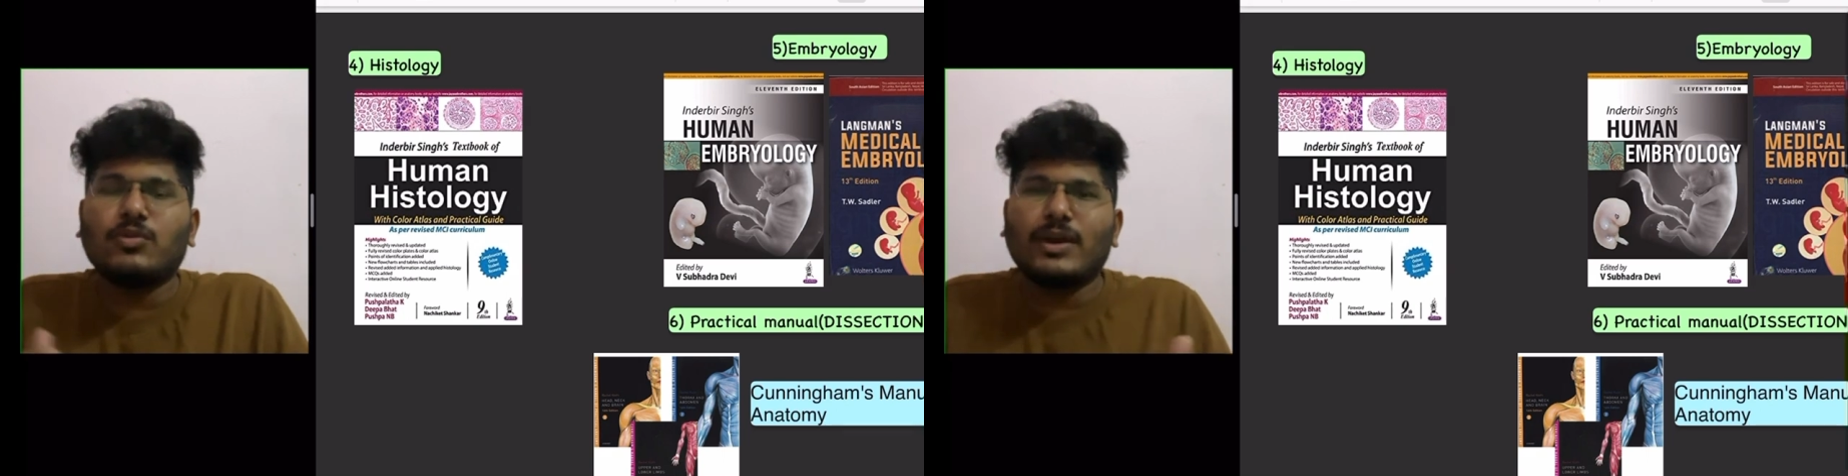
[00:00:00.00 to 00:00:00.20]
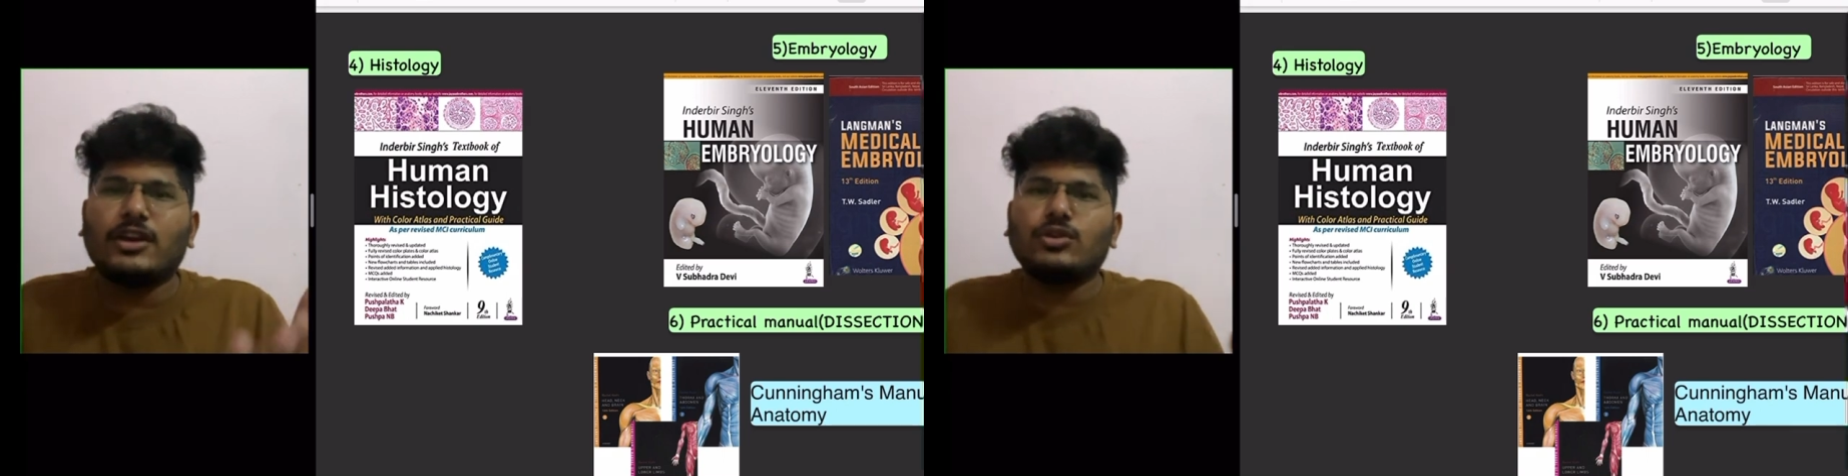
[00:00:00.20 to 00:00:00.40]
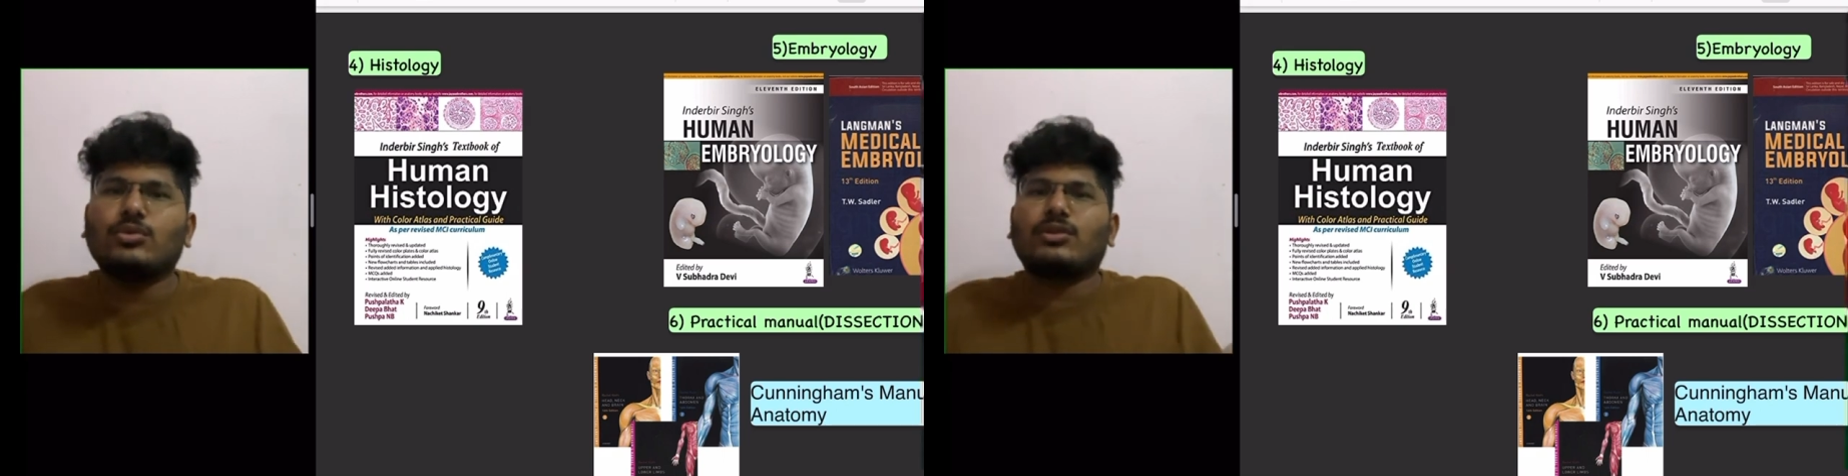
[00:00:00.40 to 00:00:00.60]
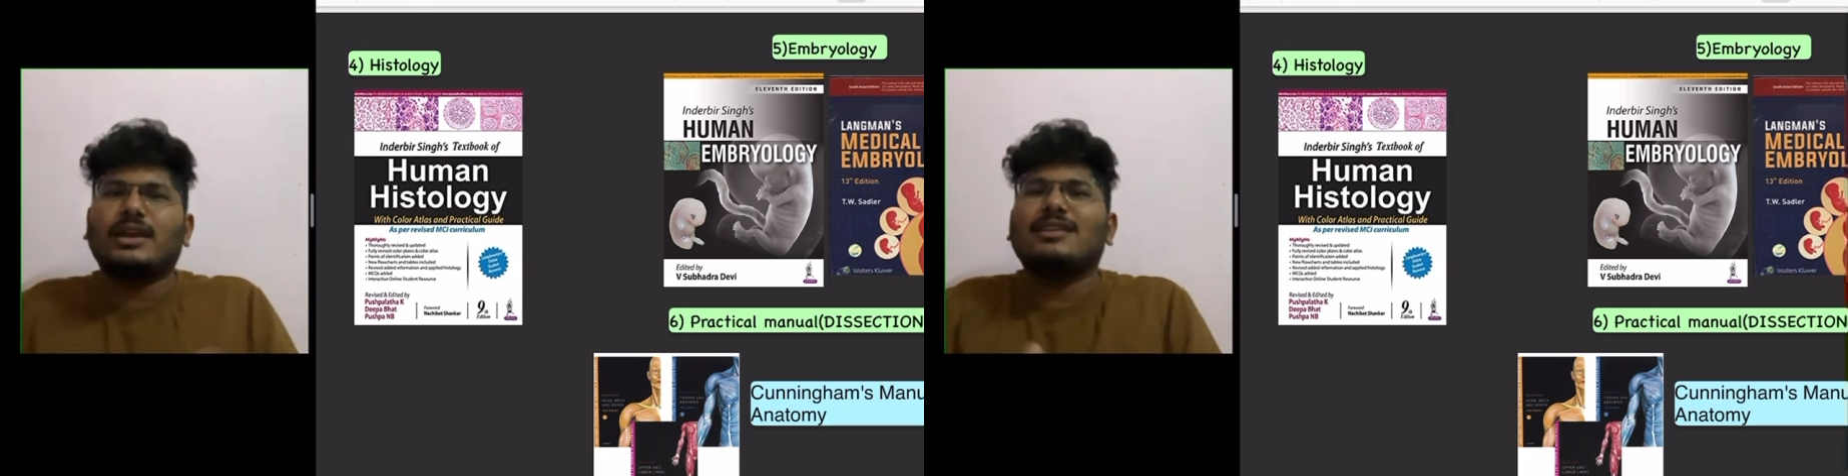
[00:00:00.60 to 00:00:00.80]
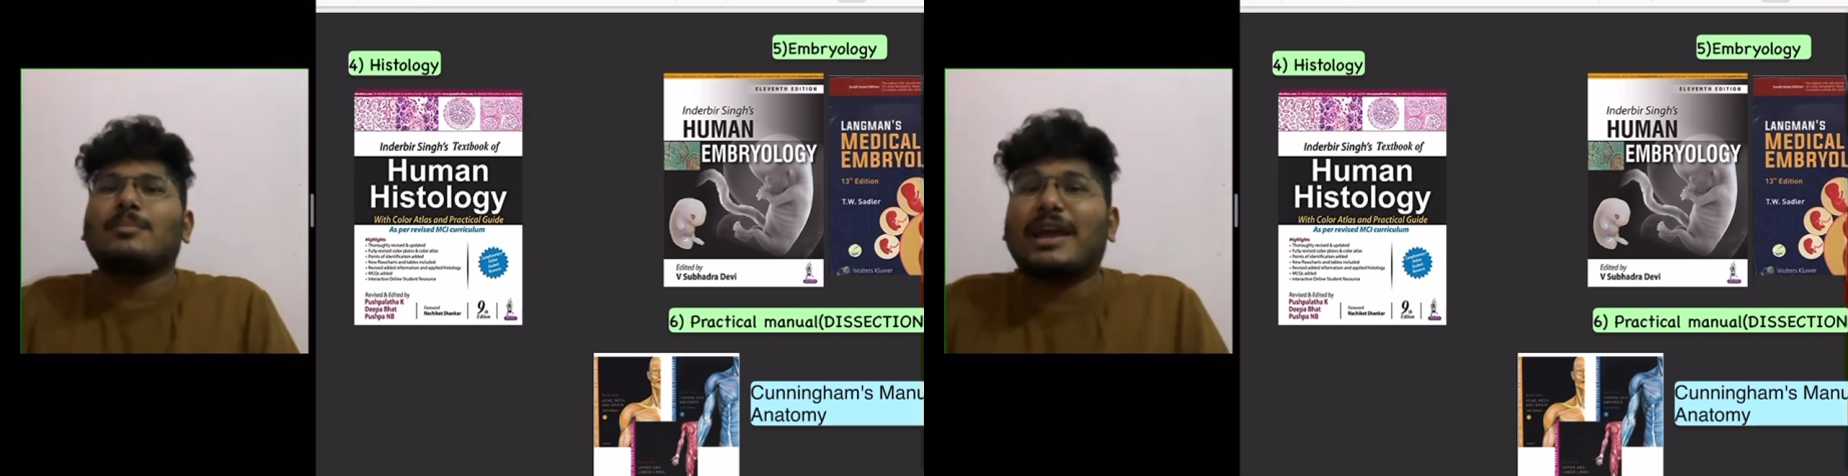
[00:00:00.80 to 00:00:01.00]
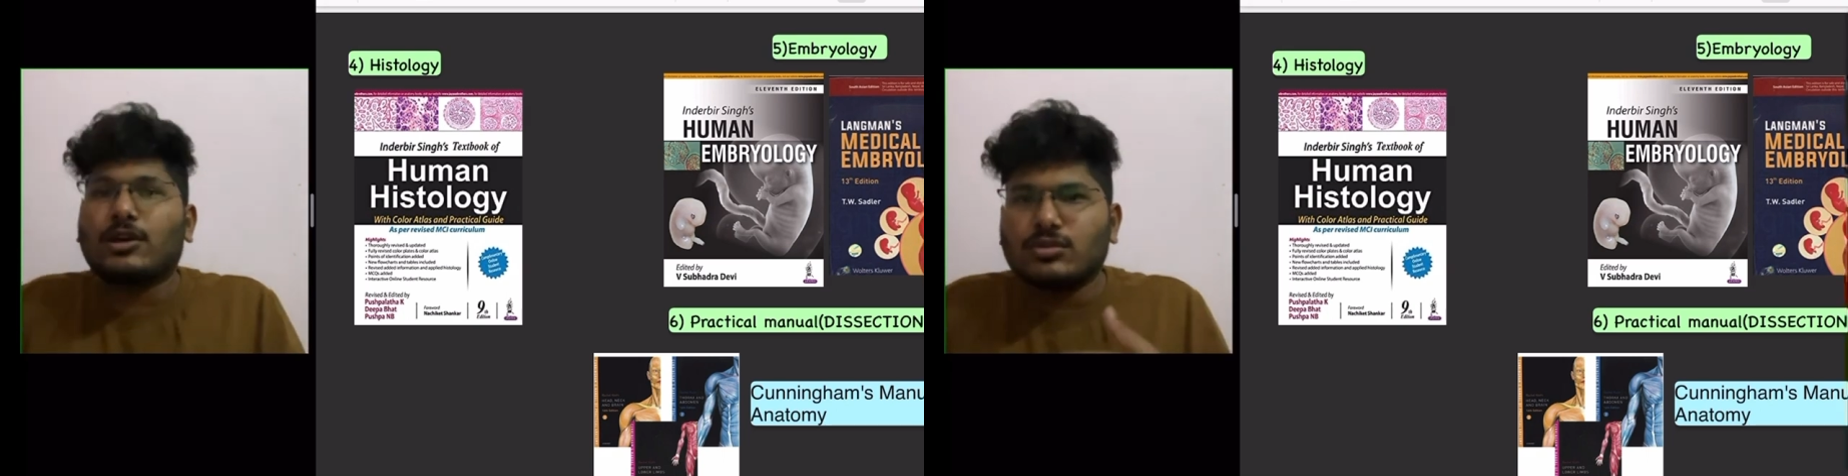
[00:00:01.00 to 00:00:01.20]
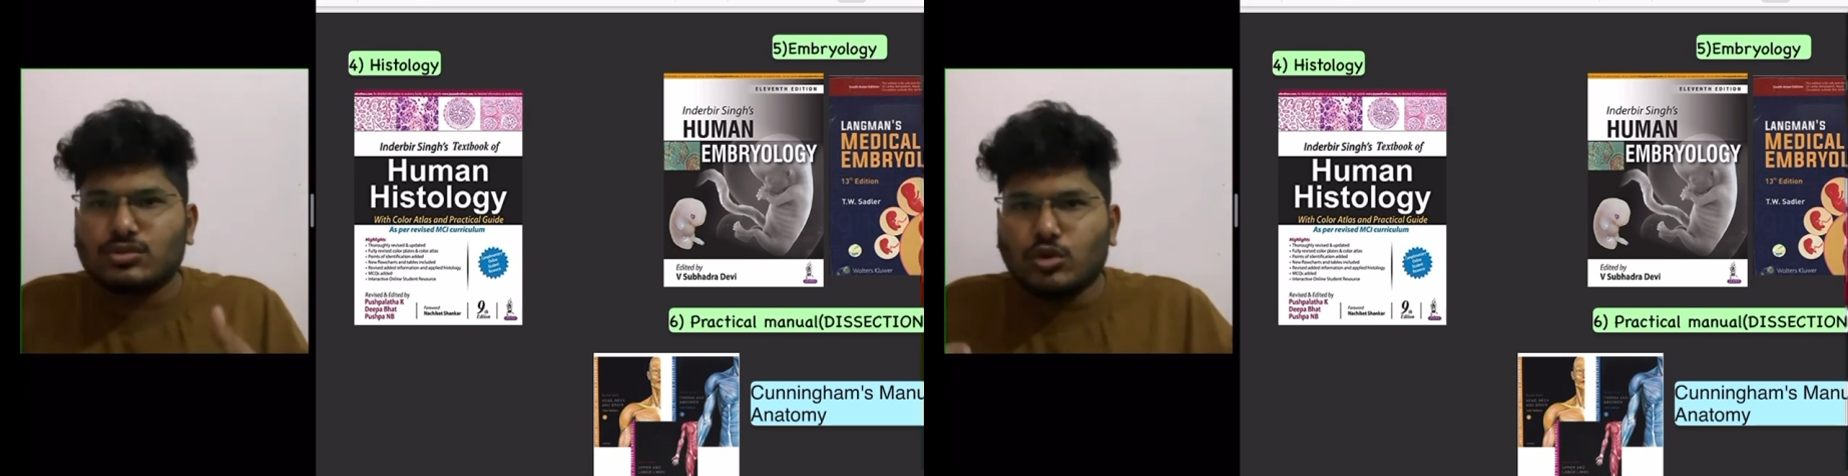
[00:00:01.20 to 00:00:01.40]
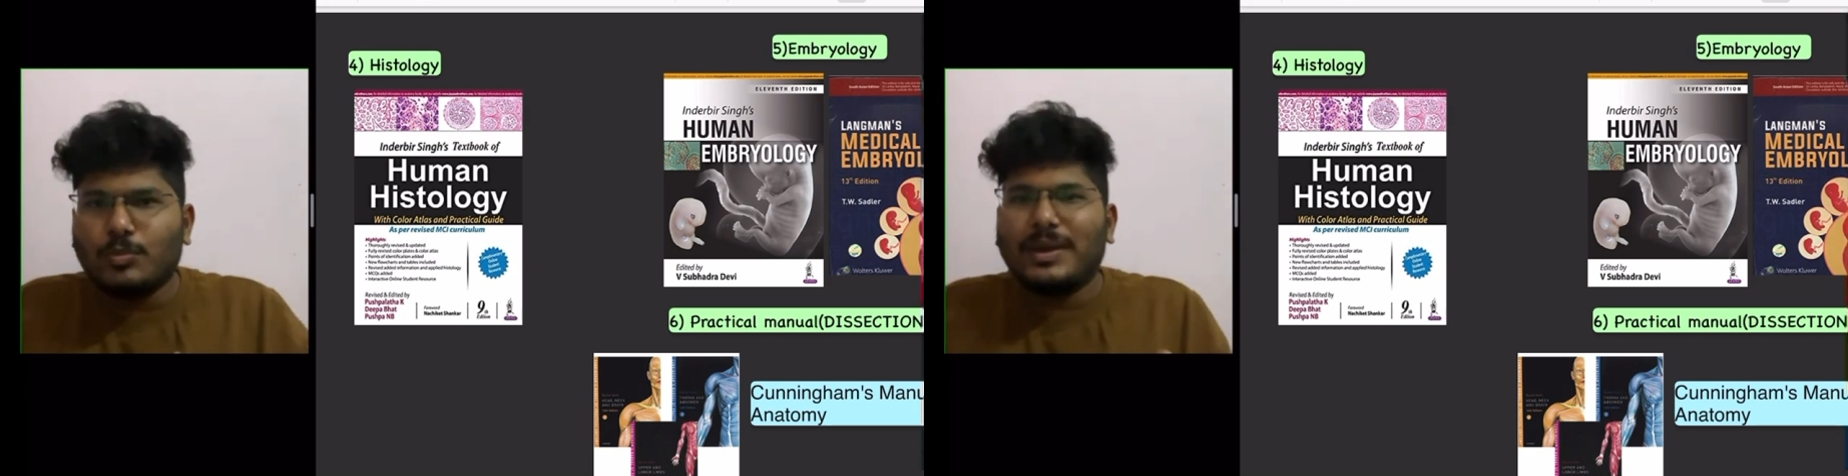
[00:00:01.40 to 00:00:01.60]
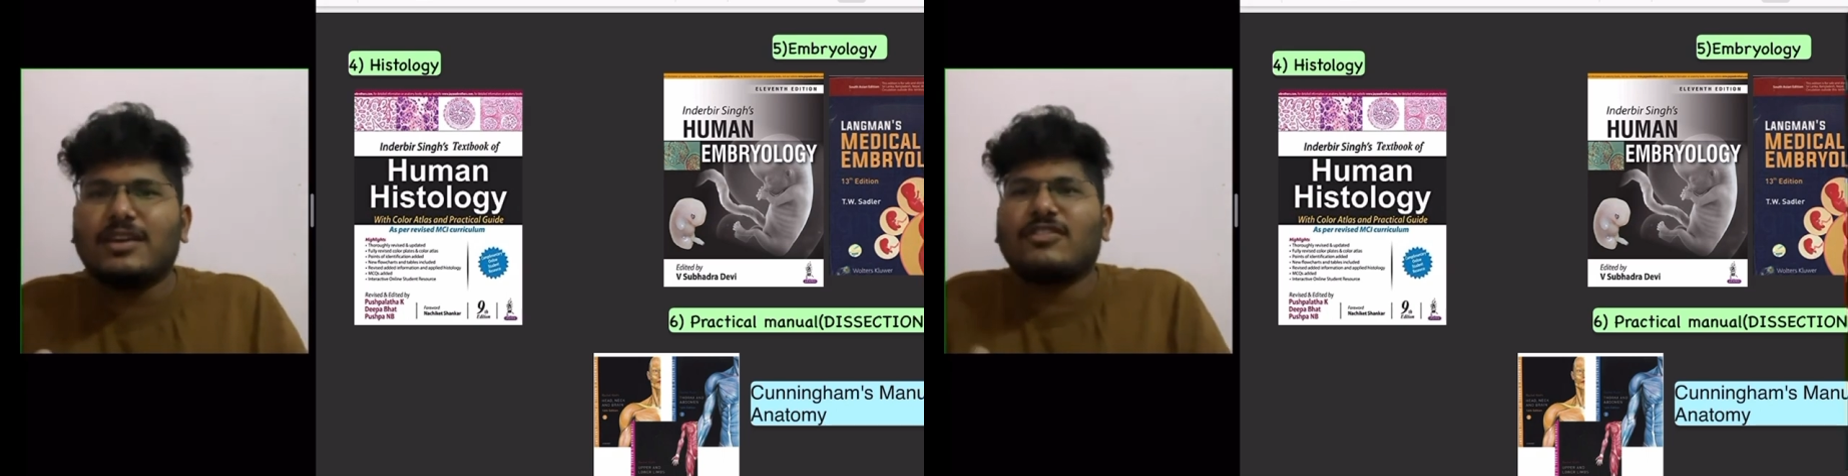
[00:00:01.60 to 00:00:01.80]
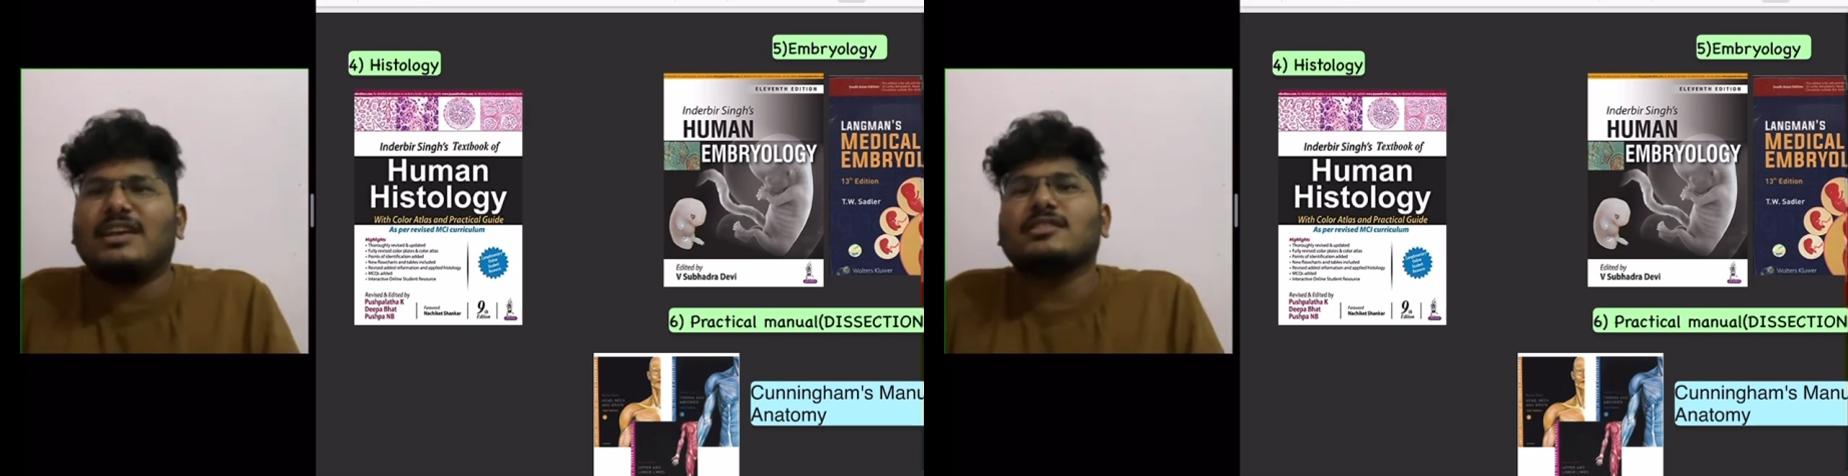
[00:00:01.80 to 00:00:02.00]
where you read the
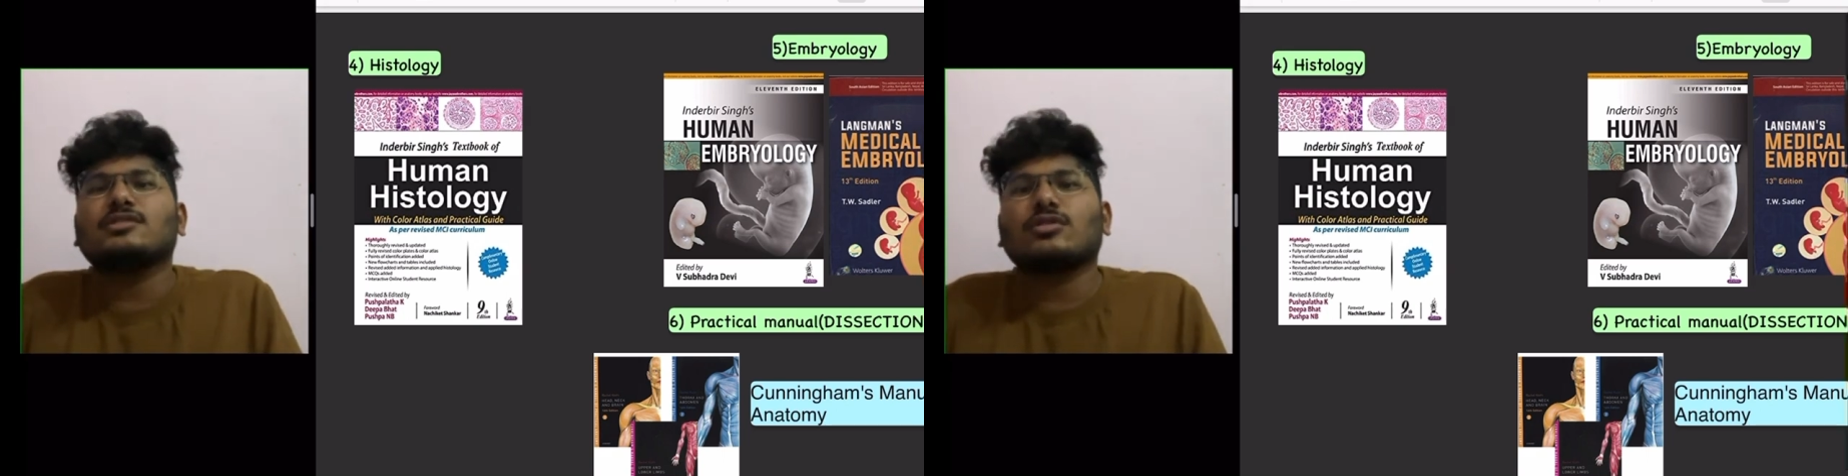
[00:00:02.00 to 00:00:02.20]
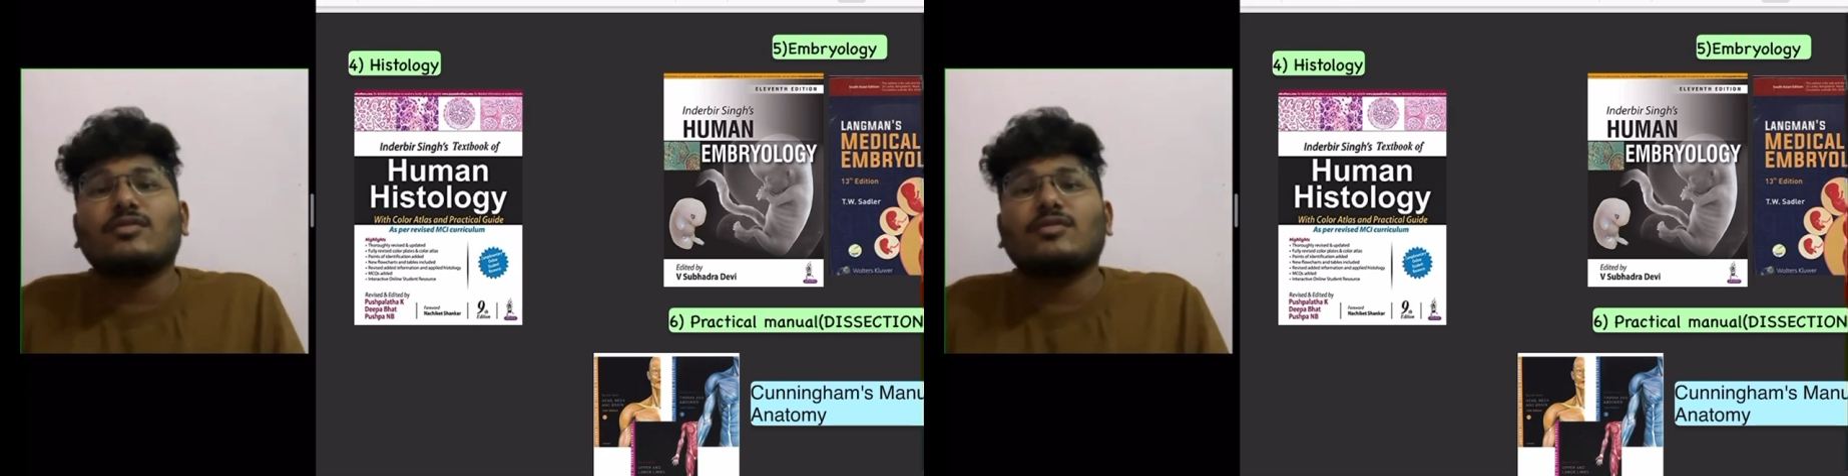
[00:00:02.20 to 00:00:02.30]
microscopic features